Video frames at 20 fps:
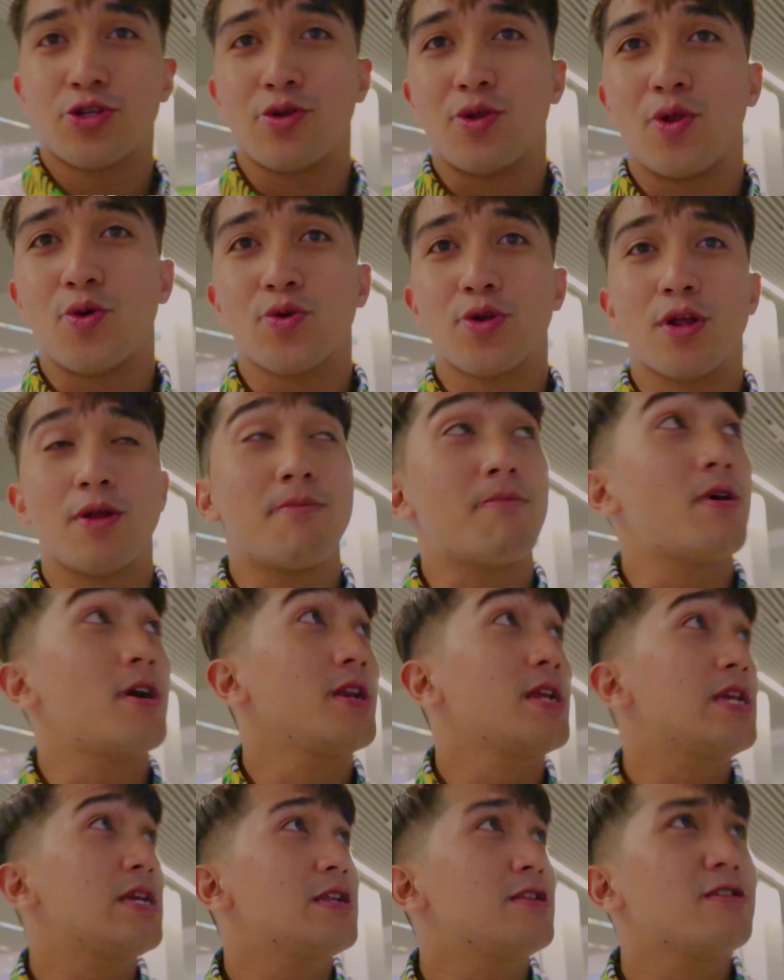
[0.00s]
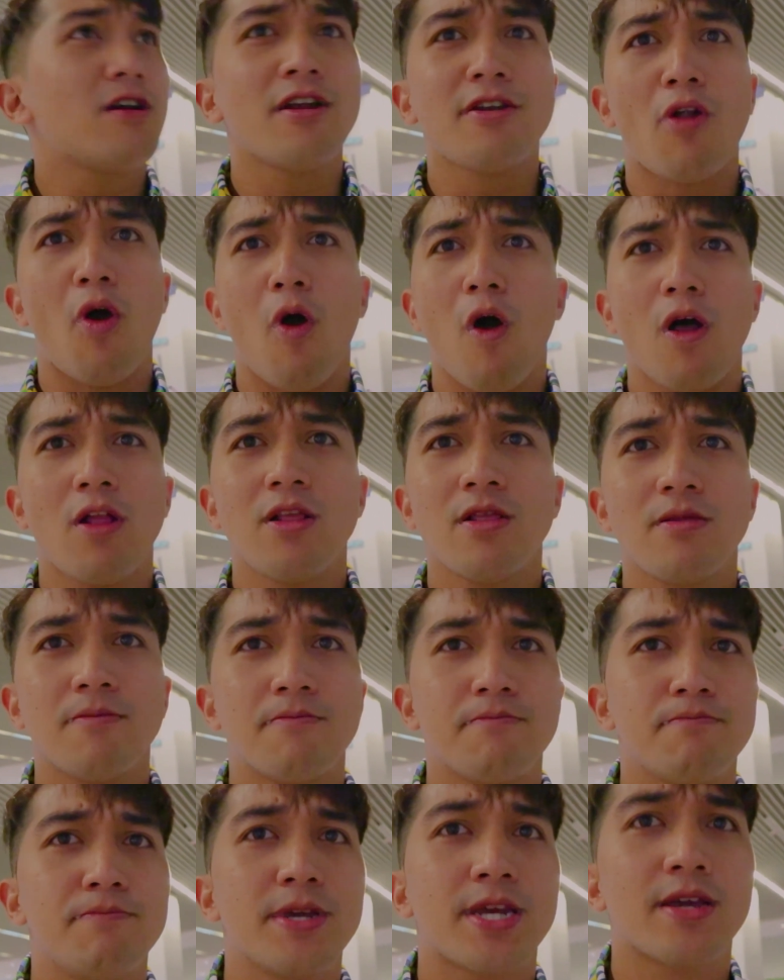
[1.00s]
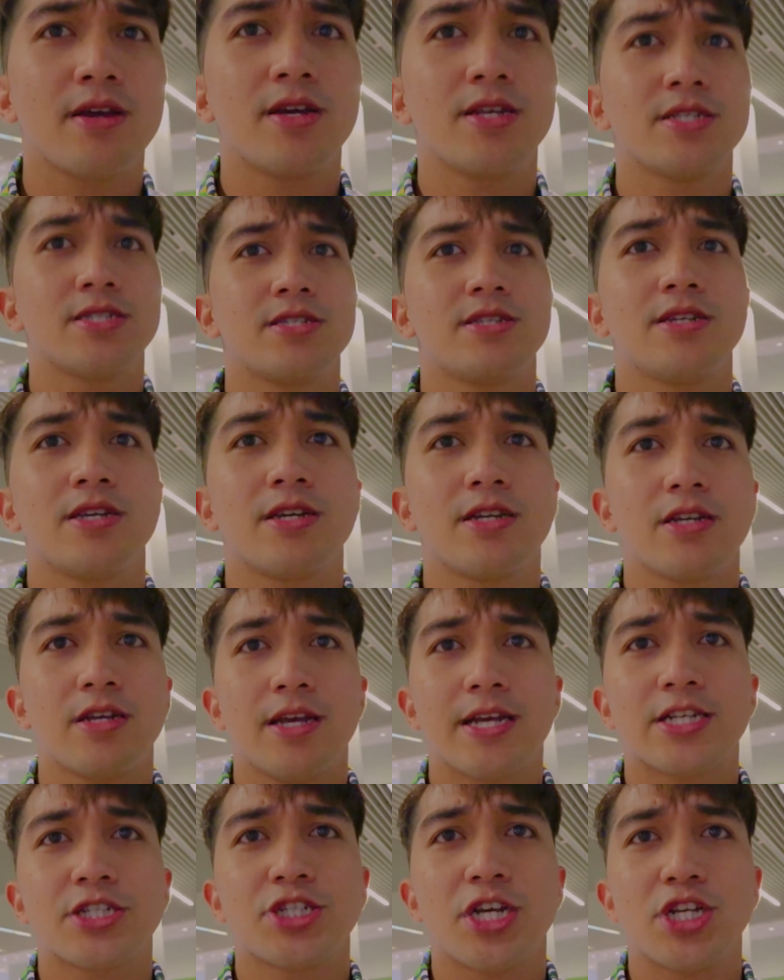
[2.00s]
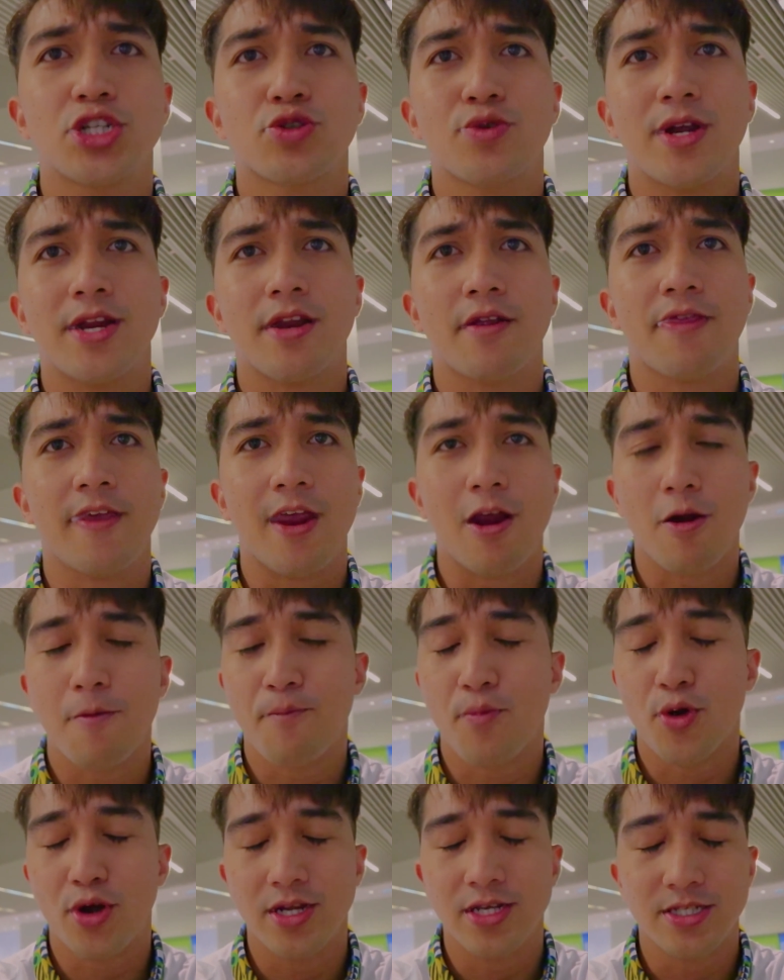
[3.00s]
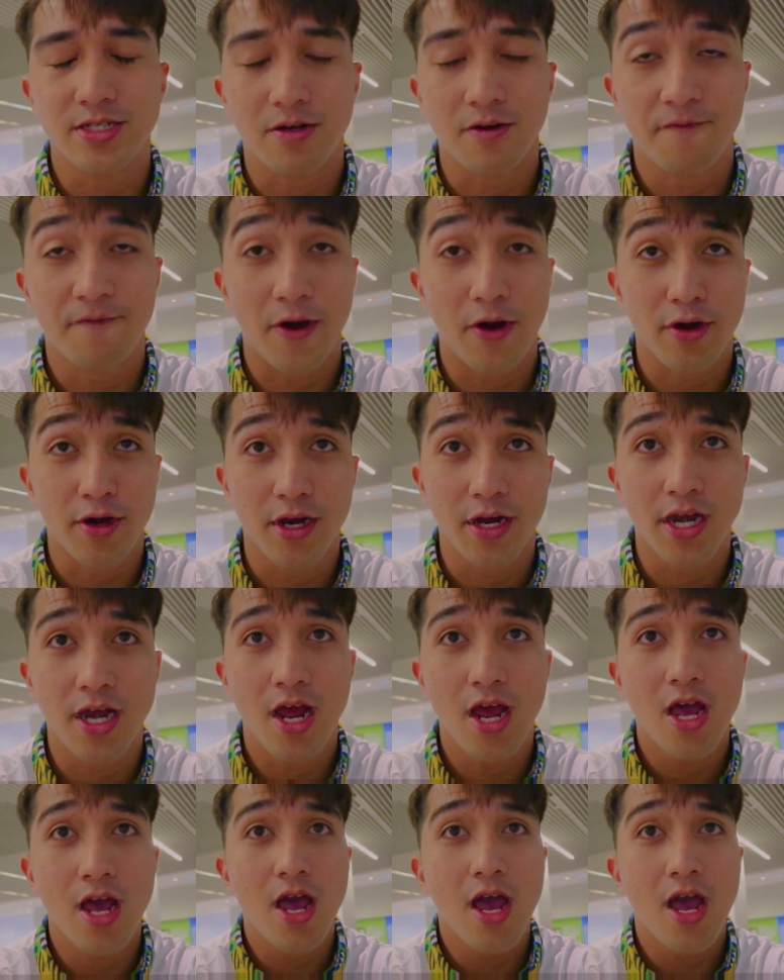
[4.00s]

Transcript: to local money. Not all because the exchange rate of the airport is not very good,